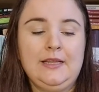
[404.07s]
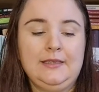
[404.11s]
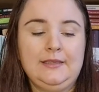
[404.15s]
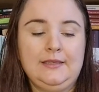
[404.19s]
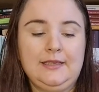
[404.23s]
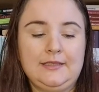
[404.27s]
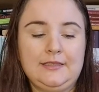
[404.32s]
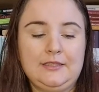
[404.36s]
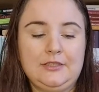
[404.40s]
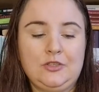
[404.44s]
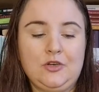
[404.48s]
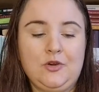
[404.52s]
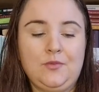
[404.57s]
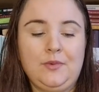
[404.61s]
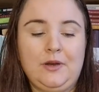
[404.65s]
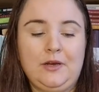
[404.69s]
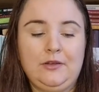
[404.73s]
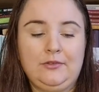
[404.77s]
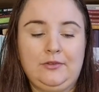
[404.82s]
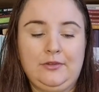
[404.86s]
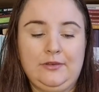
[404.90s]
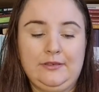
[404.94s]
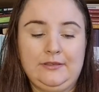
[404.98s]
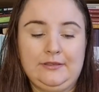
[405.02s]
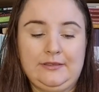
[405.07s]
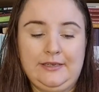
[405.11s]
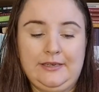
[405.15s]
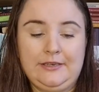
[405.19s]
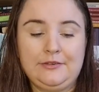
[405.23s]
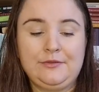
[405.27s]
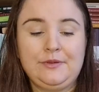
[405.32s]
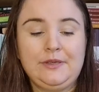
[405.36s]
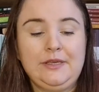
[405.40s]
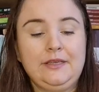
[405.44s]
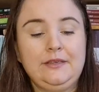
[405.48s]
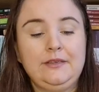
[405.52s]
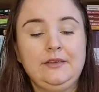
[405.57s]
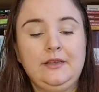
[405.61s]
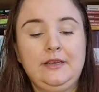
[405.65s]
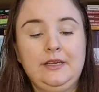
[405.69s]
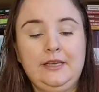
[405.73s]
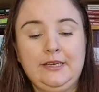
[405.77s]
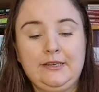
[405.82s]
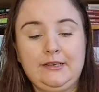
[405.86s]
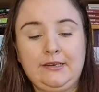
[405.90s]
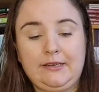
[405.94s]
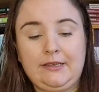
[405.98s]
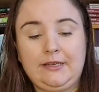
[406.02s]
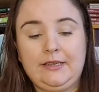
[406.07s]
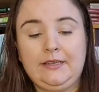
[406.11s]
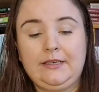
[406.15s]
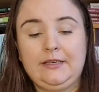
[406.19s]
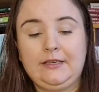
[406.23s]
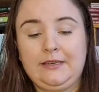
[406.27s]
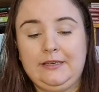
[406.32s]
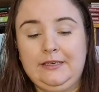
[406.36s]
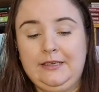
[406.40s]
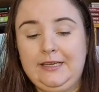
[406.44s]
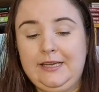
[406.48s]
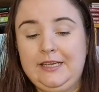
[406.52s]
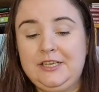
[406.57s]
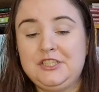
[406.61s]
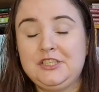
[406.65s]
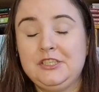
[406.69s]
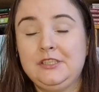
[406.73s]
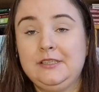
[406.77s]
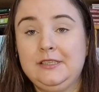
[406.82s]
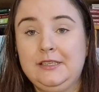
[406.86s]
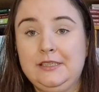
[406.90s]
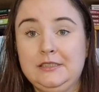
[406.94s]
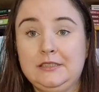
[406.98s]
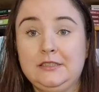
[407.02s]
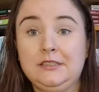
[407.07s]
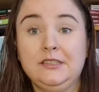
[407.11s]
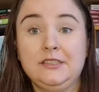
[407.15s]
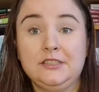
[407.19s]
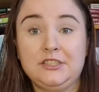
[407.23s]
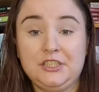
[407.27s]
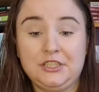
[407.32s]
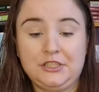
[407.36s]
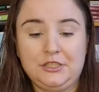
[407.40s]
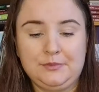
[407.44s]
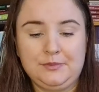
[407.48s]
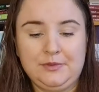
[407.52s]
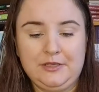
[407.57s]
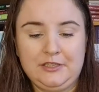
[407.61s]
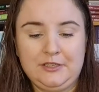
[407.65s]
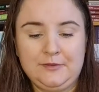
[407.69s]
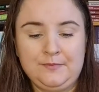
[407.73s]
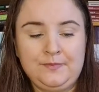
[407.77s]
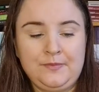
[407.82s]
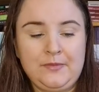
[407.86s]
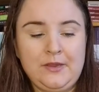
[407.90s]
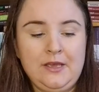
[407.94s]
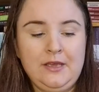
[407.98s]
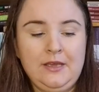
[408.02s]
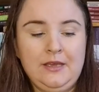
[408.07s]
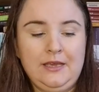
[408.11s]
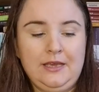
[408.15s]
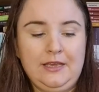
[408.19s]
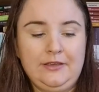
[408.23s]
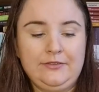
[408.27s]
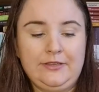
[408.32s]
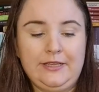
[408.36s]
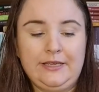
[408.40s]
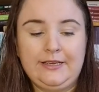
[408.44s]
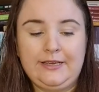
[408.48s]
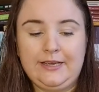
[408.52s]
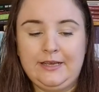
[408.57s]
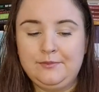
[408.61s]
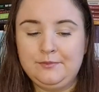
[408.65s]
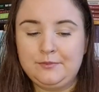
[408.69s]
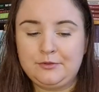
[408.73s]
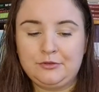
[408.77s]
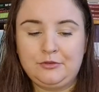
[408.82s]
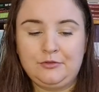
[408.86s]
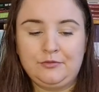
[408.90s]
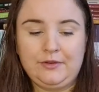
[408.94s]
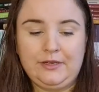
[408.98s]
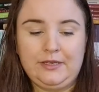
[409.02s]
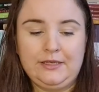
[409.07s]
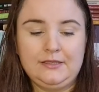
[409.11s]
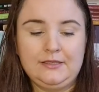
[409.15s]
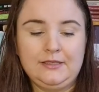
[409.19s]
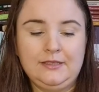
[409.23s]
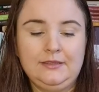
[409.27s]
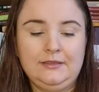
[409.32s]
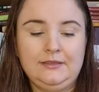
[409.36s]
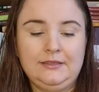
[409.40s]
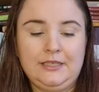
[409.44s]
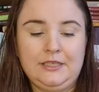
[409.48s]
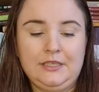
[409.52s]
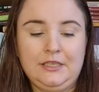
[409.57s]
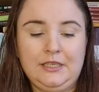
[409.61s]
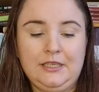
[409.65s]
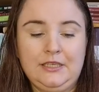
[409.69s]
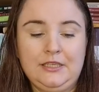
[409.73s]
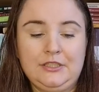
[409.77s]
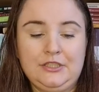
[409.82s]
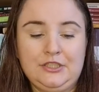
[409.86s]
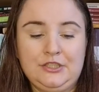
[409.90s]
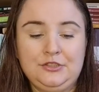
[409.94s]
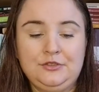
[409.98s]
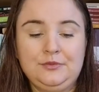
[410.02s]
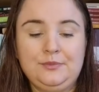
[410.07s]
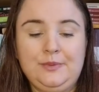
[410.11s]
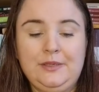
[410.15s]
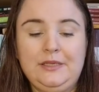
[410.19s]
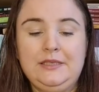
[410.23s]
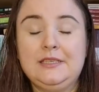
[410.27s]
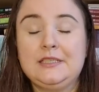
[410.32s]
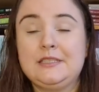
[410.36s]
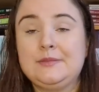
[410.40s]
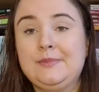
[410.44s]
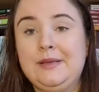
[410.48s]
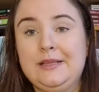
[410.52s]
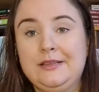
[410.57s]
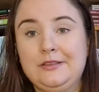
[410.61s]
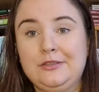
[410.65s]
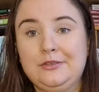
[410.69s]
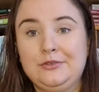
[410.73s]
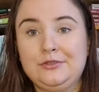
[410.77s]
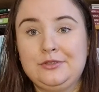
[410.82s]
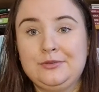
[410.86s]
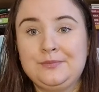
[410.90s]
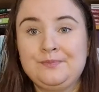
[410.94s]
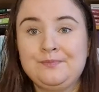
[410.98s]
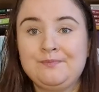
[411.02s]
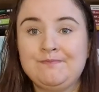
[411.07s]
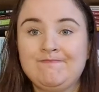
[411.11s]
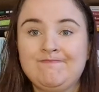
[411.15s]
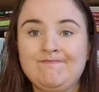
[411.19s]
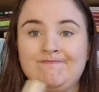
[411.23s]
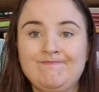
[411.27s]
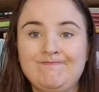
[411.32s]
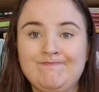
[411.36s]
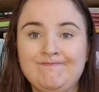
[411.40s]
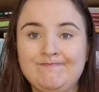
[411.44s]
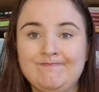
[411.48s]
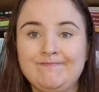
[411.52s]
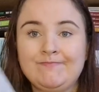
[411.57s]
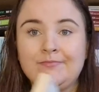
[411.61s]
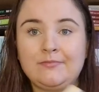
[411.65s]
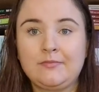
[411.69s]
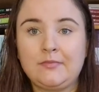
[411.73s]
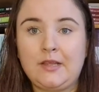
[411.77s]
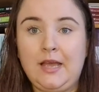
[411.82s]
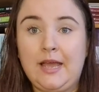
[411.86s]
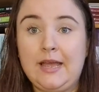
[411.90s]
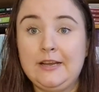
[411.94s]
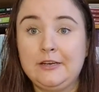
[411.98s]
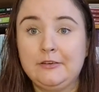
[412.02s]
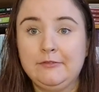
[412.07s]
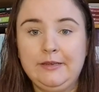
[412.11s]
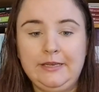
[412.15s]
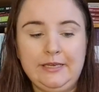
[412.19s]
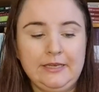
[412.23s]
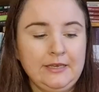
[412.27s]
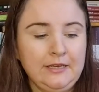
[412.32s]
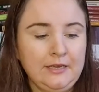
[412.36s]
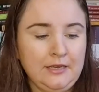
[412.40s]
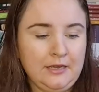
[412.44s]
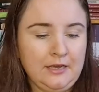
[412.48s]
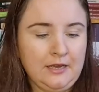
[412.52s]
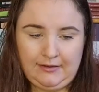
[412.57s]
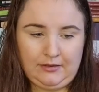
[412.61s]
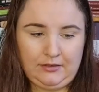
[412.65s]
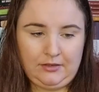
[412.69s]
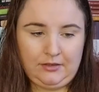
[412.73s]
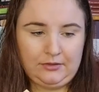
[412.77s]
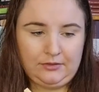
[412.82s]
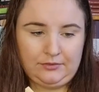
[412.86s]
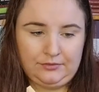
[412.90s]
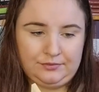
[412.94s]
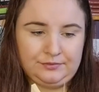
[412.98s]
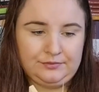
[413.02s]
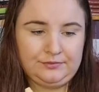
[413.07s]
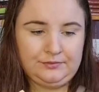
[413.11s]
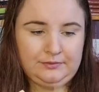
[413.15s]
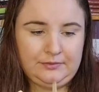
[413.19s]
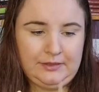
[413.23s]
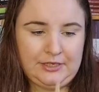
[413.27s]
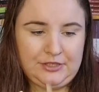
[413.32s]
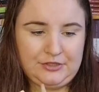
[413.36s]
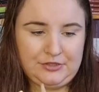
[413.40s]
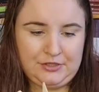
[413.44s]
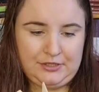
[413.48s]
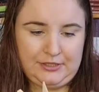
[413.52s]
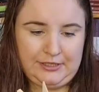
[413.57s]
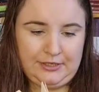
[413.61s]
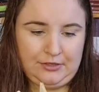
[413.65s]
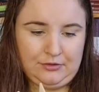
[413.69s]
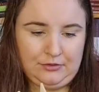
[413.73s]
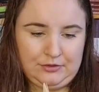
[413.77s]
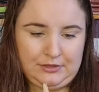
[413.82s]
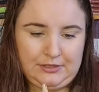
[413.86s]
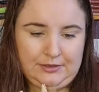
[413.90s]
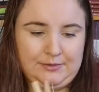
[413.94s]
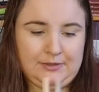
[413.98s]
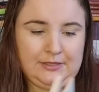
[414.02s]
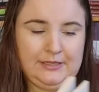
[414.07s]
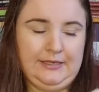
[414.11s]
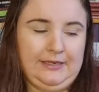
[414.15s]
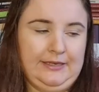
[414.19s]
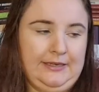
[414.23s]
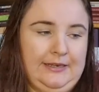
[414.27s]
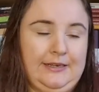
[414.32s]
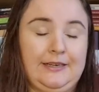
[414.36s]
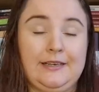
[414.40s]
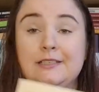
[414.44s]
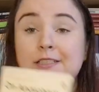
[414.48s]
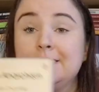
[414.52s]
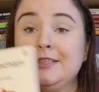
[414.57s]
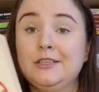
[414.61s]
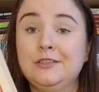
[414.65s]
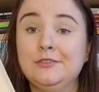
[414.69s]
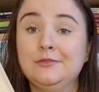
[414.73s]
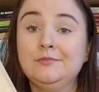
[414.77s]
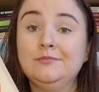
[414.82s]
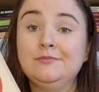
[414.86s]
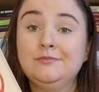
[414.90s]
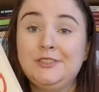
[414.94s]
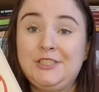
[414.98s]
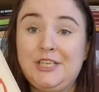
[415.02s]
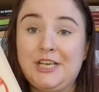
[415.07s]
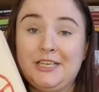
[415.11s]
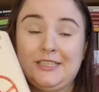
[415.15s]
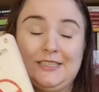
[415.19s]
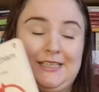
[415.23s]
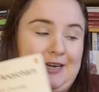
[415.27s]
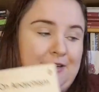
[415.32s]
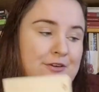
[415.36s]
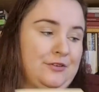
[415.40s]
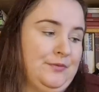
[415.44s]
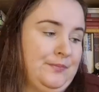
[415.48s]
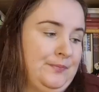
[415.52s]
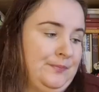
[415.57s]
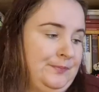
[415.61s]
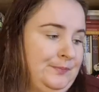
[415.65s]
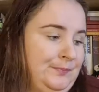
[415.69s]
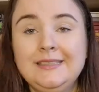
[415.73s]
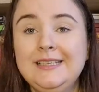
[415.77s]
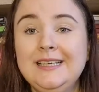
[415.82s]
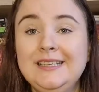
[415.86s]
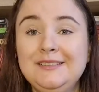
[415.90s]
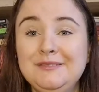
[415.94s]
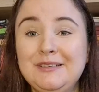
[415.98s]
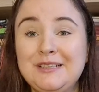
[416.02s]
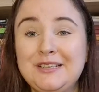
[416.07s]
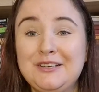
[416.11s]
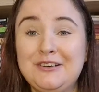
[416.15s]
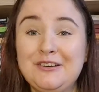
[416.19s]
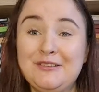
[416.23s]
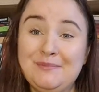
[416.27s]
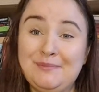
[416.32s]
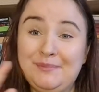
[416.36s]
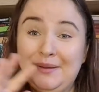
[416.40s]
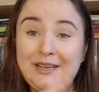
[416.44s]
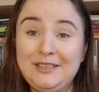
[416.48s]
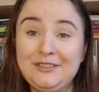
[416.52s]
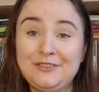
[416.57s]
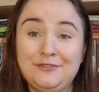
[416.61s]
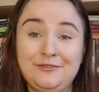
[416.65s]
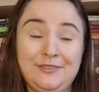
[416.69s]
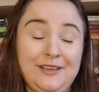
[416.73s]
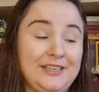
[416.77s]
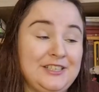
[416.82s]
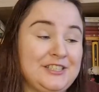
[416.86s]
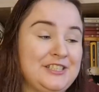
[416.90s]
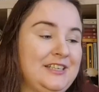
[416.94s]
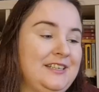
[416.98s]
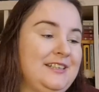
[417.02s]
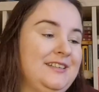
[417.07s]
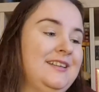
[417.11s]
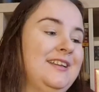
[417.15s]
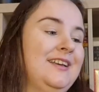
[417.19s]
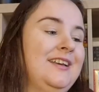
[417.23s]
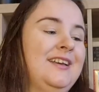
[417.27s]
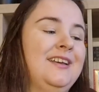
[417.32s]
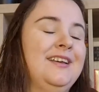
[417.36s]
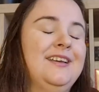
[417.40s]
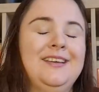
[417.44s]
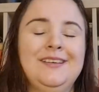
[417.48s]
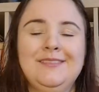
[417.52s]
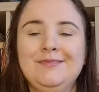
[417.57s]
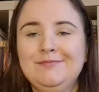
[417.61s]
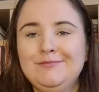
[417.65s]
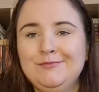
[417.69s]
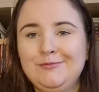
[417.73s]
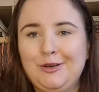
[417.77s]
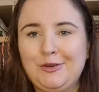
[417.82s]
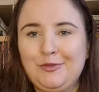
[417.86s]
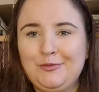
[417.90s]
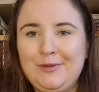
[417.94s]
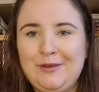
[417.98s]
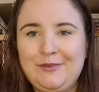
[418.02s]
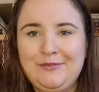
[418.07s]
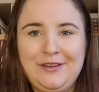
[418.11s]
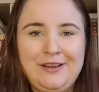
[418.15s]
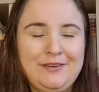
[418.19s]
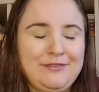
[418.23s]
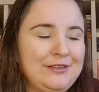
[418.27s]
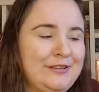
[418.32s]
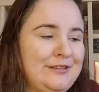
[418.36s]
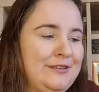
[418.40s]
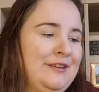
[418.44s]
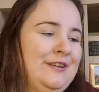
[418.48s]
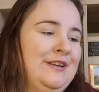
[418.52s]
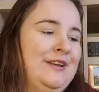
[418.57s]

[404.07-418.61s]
that some authoritarian hierarchic relation is legitimate. If they can prove it, then it should be dismantled. I agree. There are a lot of interesting concepts in here, so check it out. Then we're going back to fiction one of my favorite